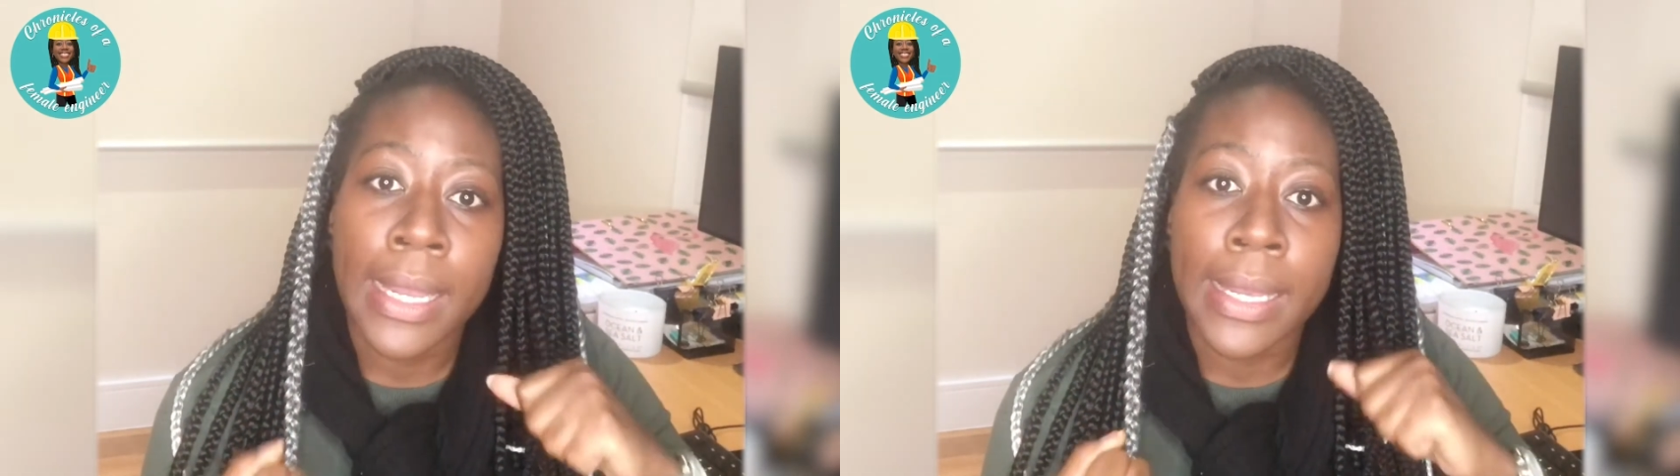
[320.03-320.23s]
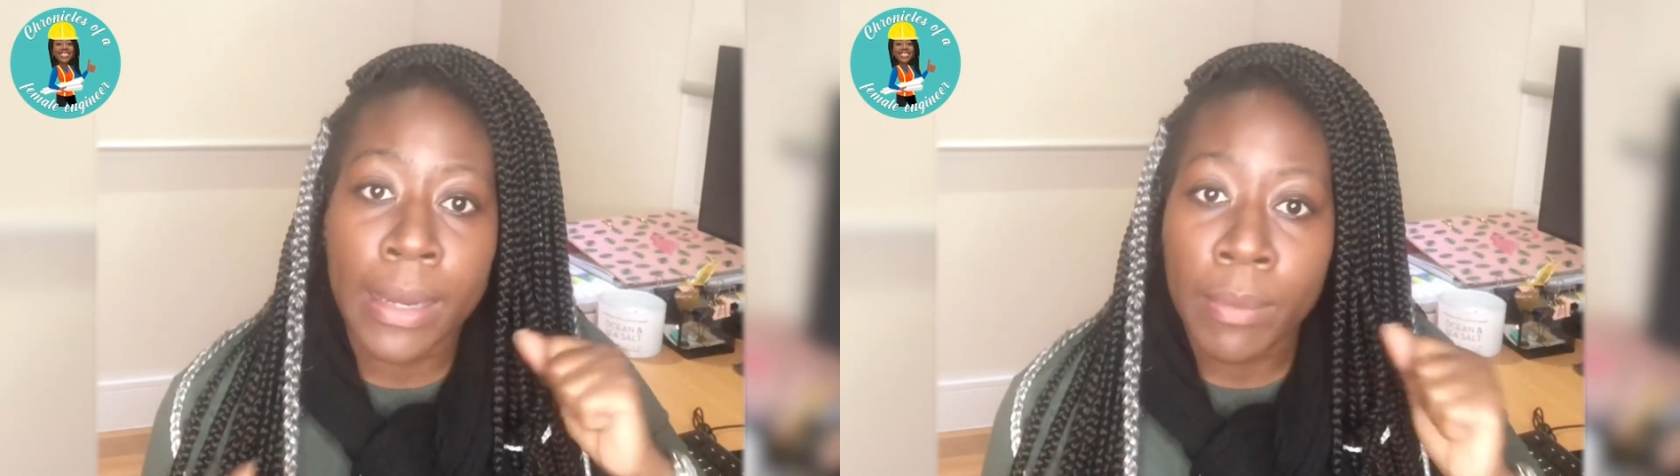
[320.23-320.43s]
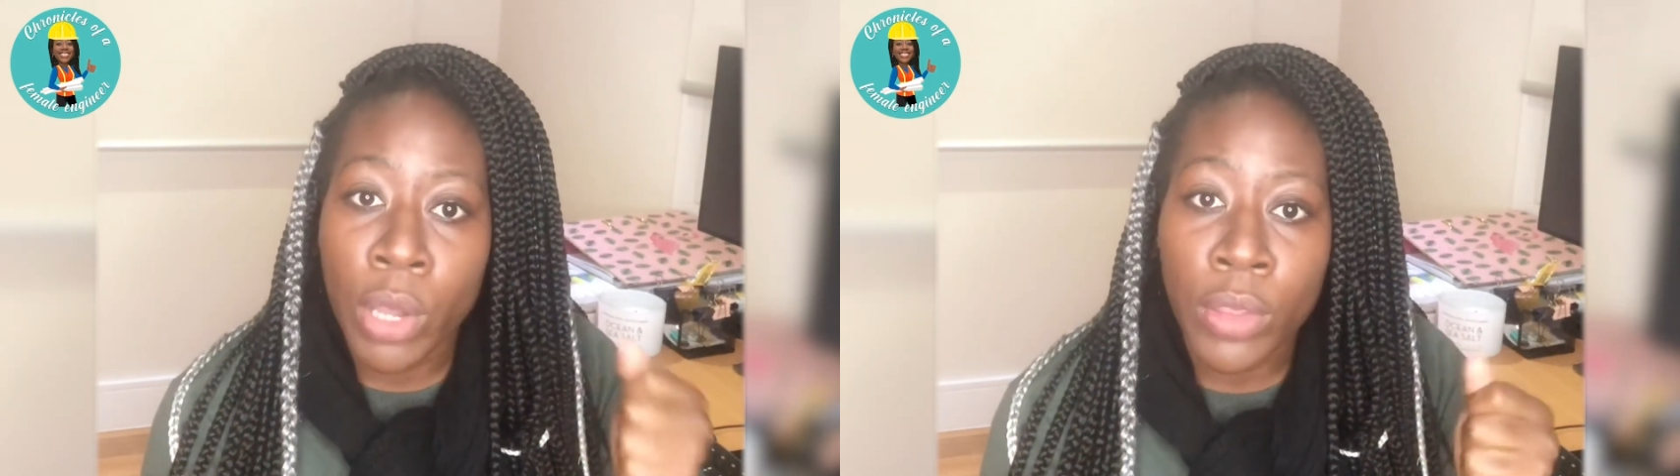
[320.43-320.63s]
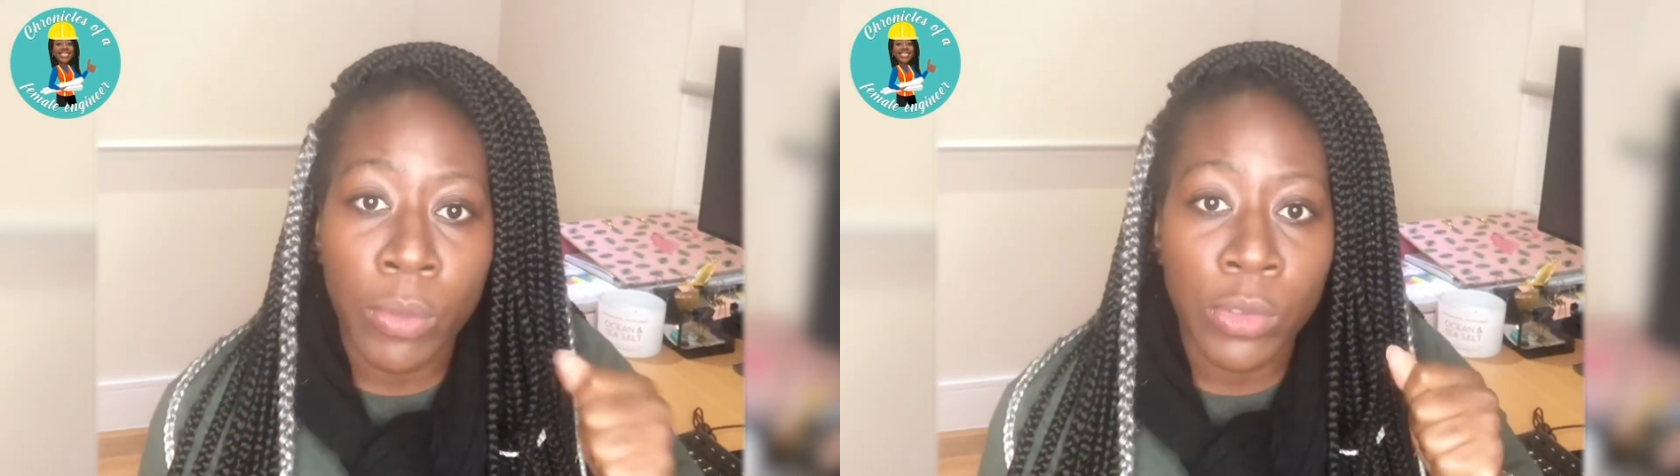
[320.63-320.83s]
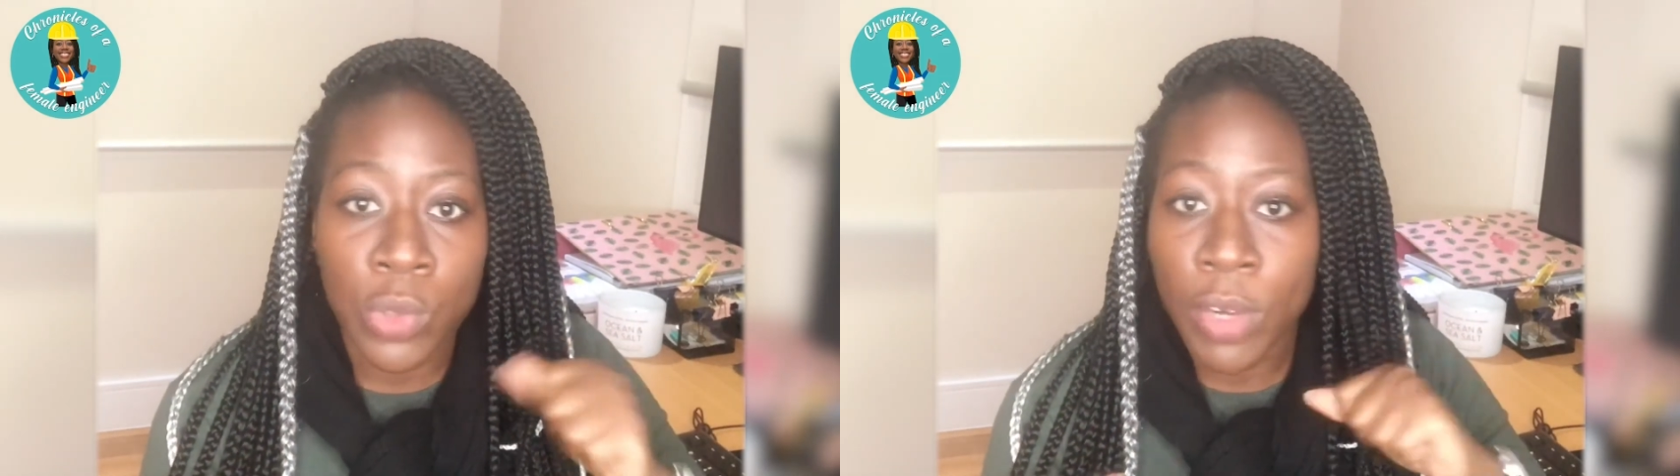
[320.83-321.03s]
let them know that
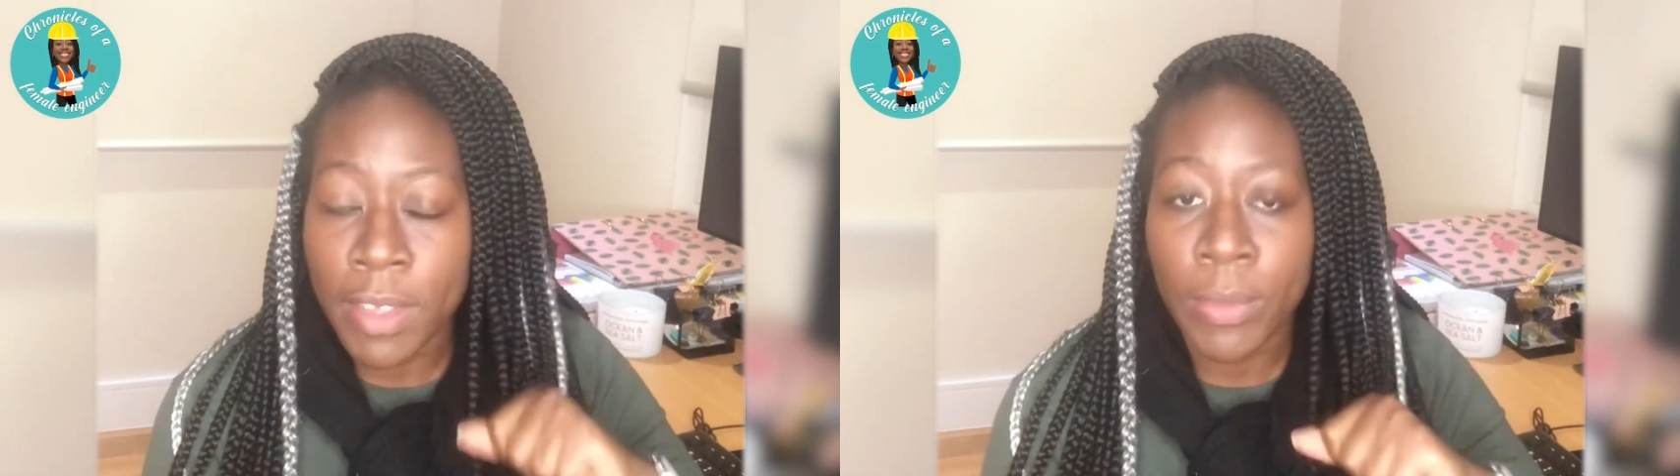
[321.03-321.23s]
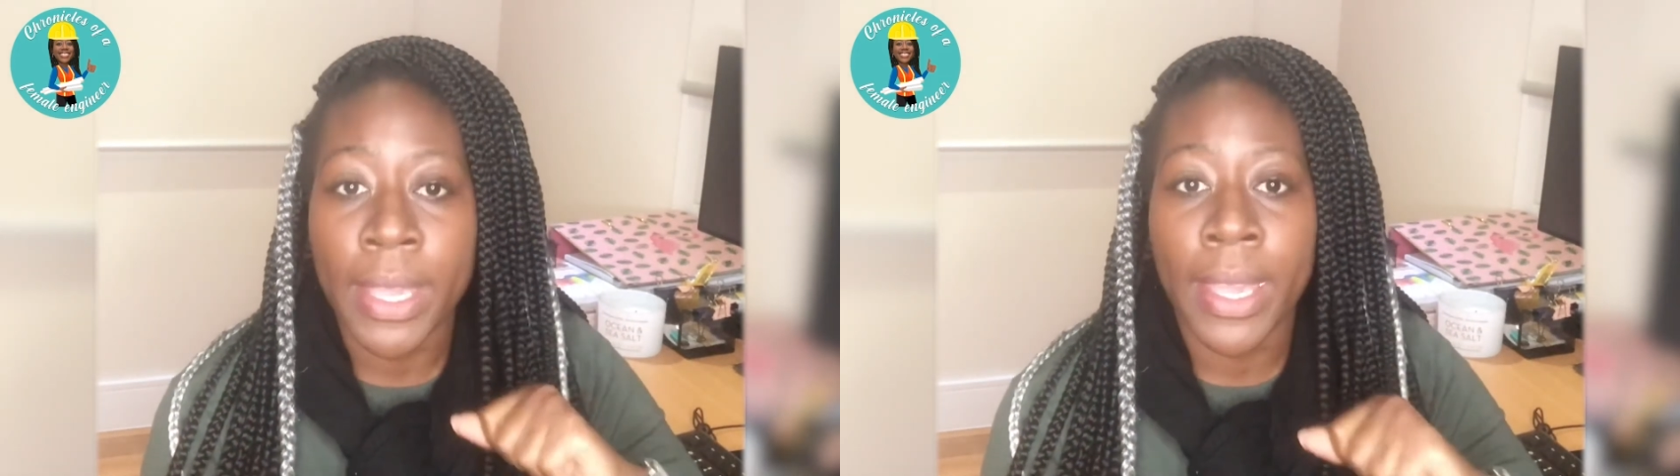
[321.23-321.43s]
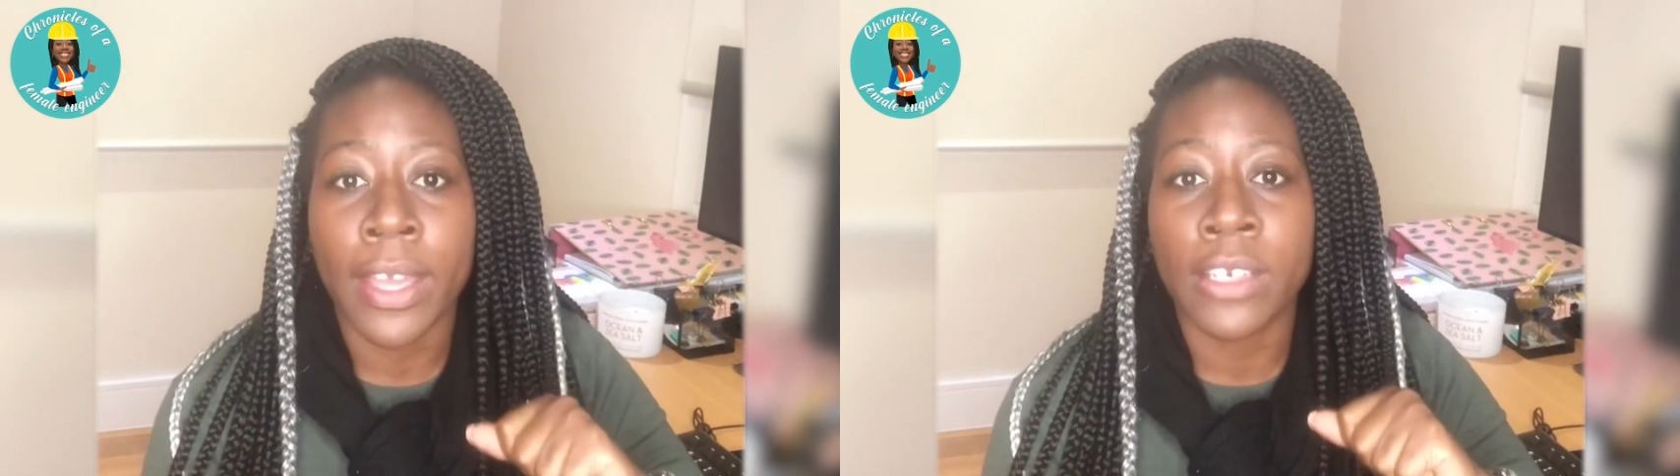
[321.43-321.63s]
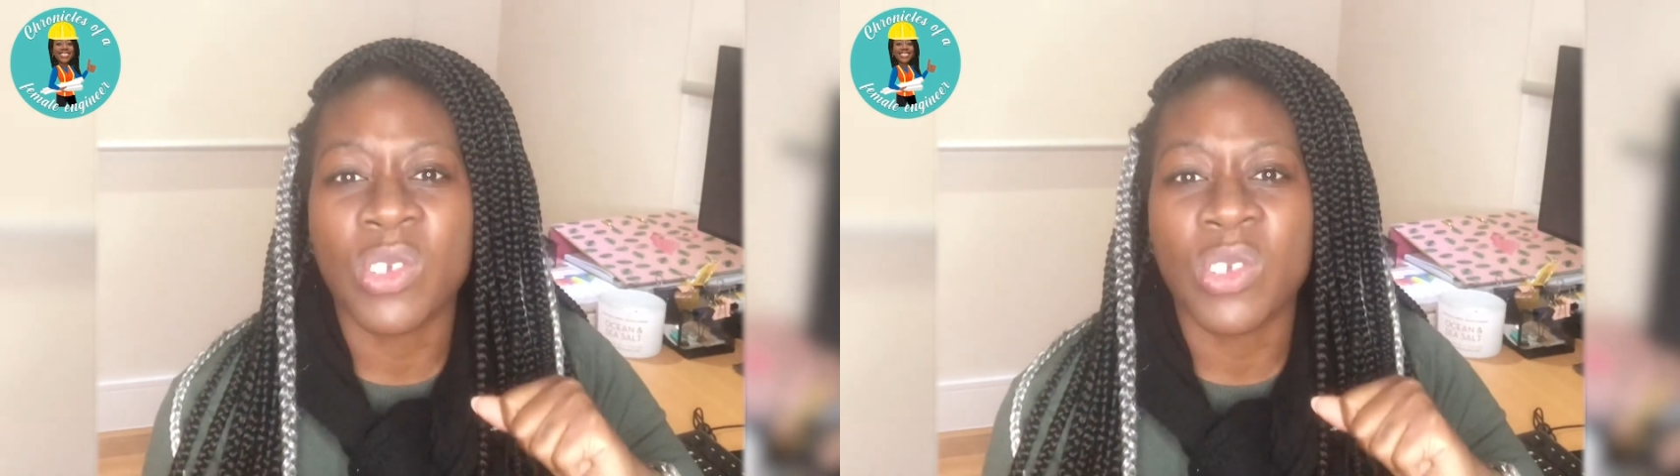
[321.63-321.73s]
we'll do everything we can